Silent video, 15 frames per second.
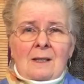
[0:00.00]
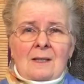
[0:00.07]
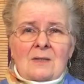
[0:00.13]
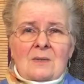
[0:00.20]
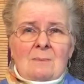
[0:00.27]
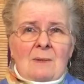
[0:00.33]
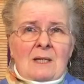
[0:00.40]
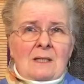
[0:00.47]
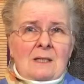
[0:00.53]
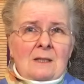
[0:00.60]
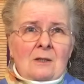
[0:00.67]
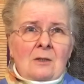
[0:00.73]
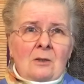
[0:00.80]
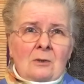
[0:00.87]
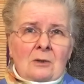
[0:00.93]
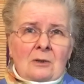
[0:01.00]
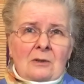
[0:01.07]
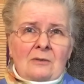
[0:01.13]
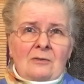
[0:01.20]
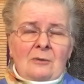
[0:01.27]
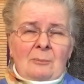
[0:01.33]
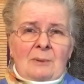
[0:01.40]
has made it
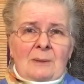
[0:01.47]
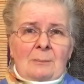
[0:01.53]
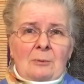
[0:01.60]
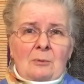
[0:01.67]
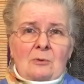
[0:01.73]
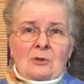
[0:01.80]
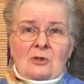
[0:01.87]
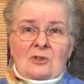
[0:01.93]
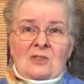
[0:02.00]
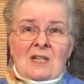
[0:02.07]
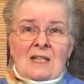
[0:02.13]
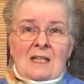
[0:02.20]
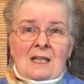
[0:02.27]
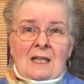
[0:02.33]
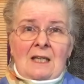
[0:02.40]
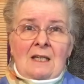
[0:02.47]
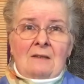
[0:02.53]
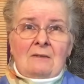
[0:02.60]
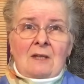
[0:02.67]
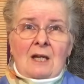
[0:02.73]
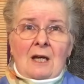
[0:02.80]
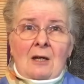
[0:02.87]
hard for people to take
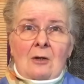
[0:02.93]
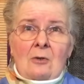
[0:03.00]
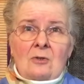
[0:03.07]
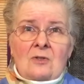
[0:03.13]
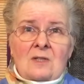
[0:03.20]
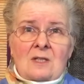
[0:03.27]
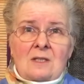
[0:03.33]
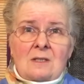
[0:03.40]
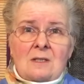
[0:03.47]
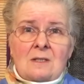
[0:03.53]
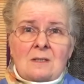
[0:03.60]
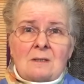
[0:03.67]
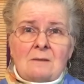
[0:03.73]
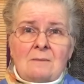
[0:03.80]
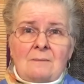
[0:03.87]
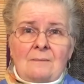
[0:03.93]
in their losses.